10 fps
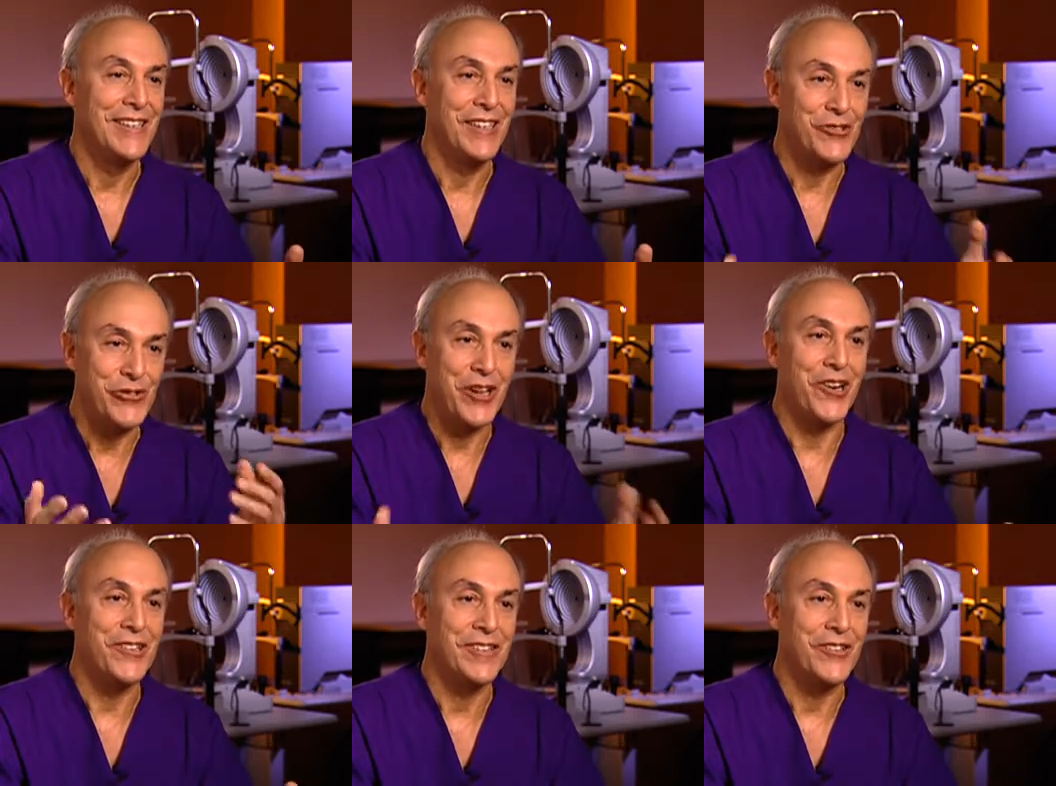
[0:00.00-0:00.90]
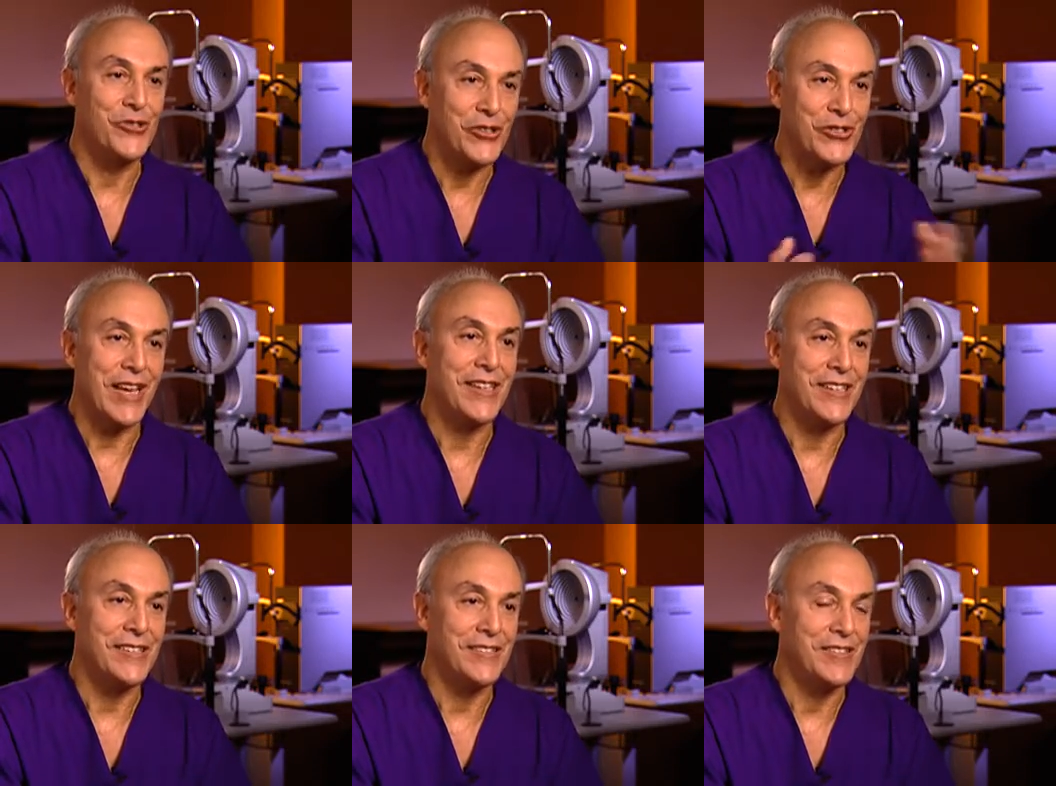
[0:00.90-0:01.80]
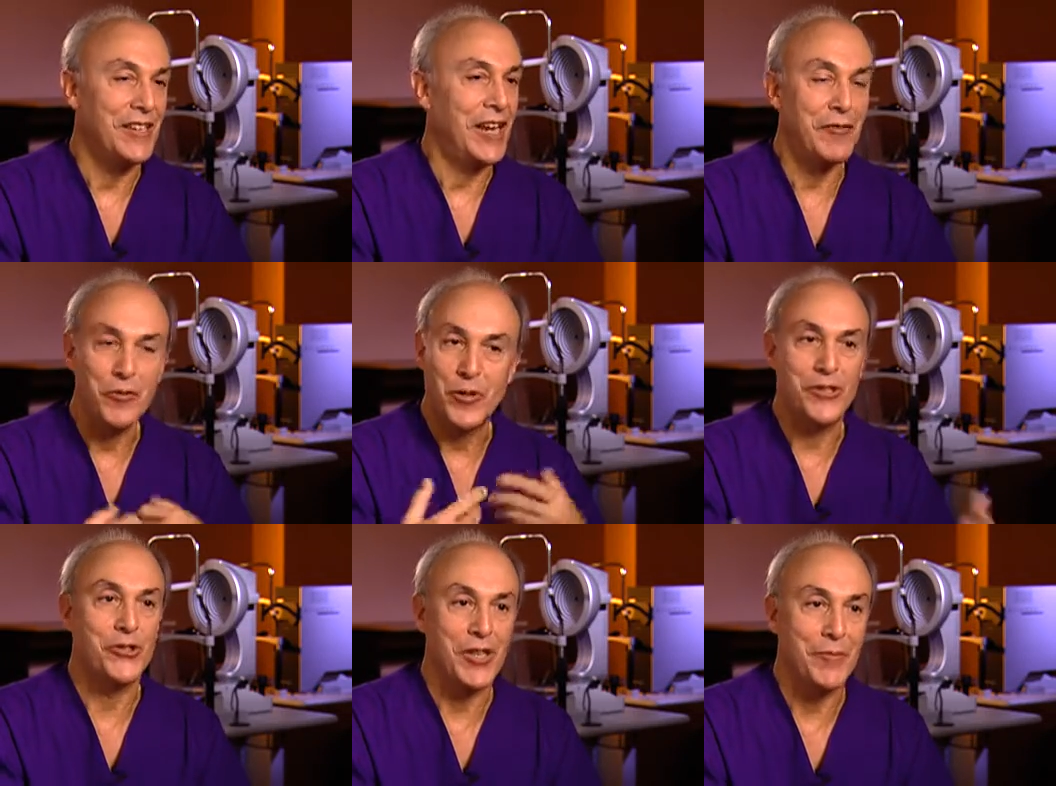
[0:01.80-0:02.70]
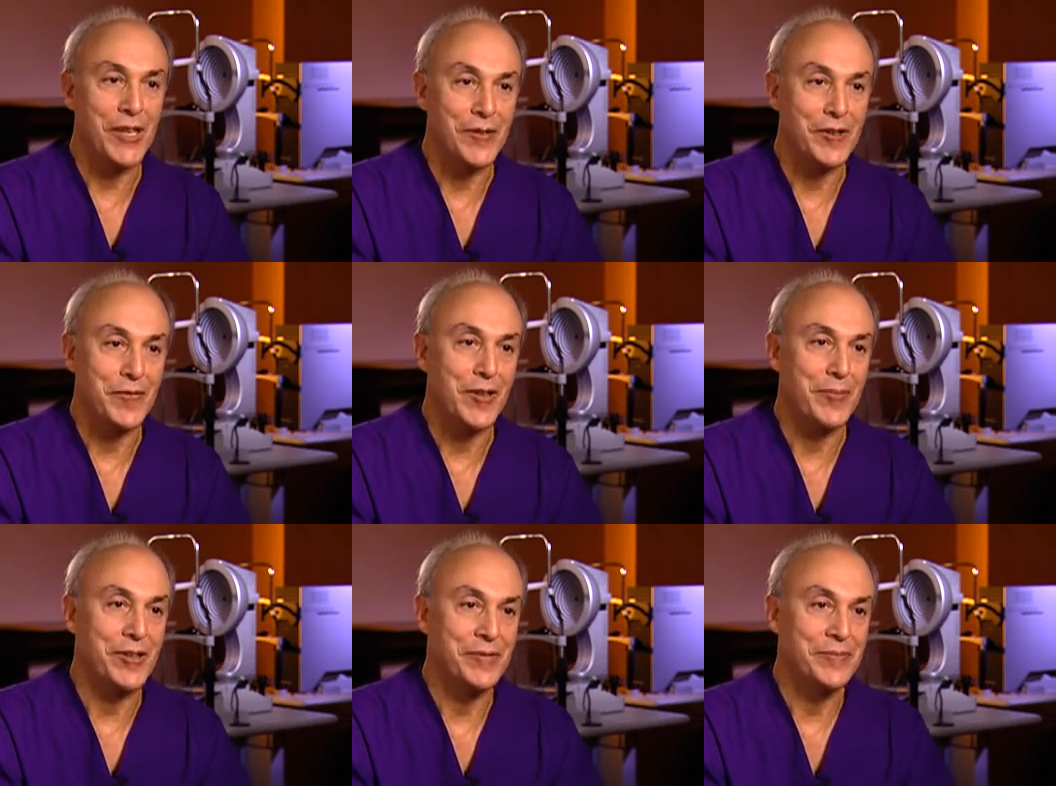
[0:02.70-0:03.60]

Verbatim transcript: it's there, it's exciting, and everyone's going to benefit from it.